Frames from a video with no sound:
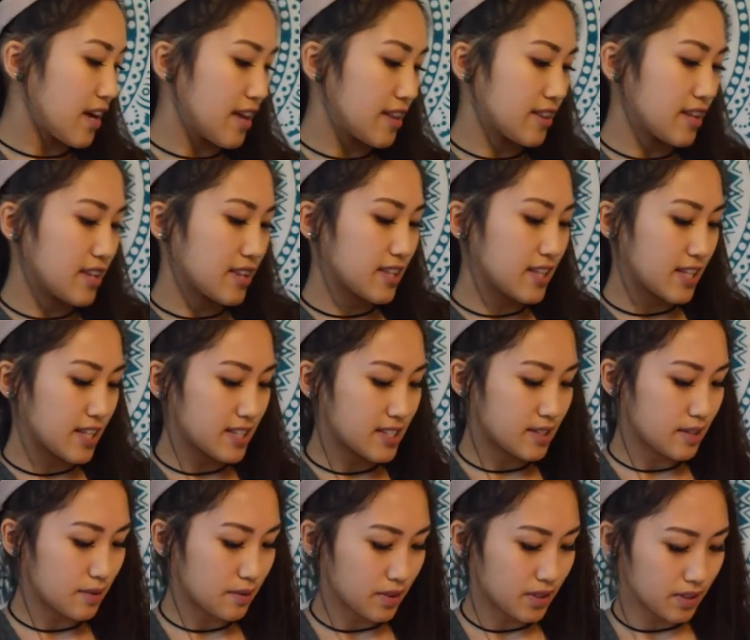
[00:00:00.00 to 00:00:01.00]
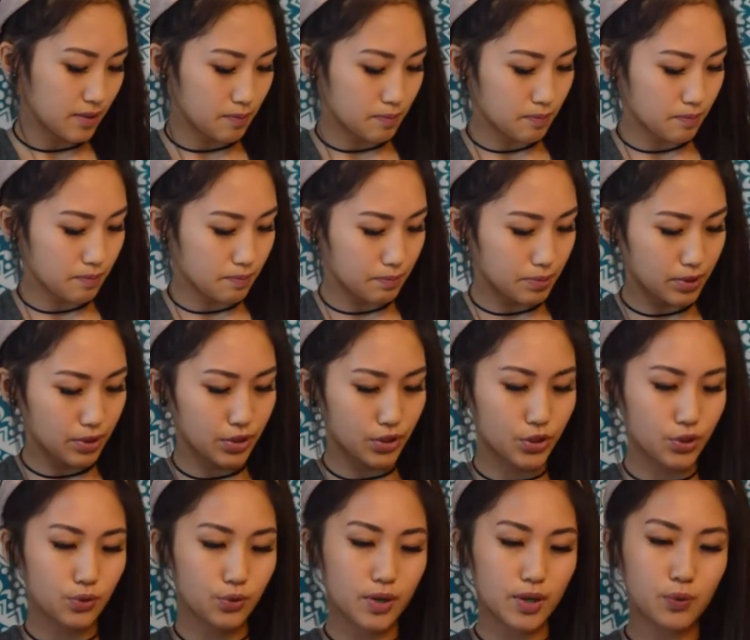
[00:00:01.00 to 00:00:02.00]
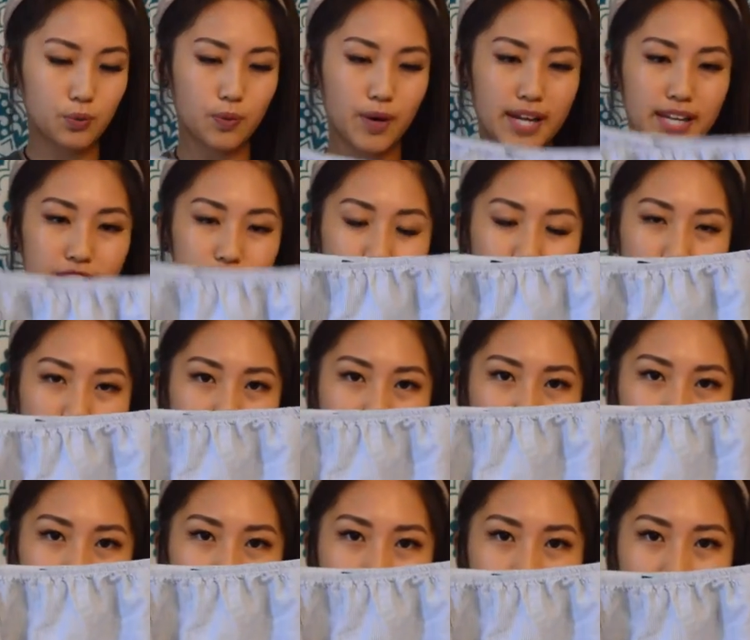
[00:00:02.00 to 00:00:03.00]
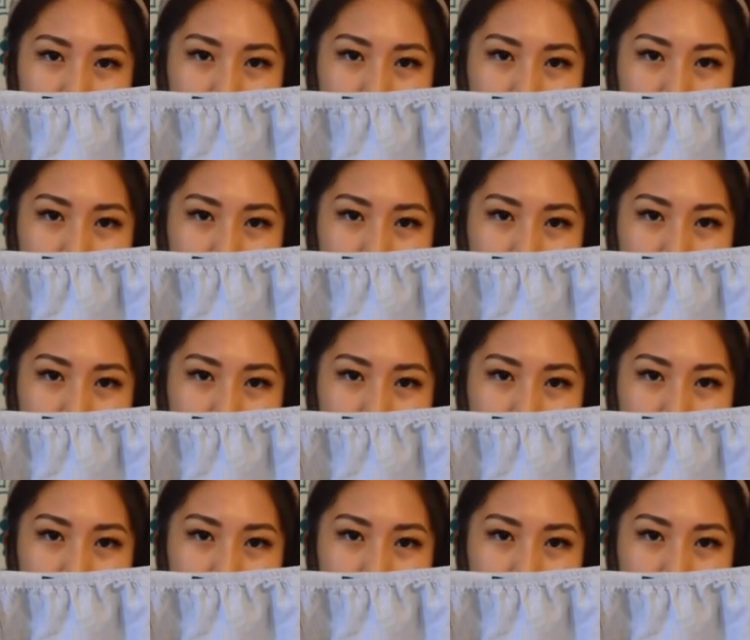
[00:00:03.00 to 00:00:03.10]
and then this blue and white striped one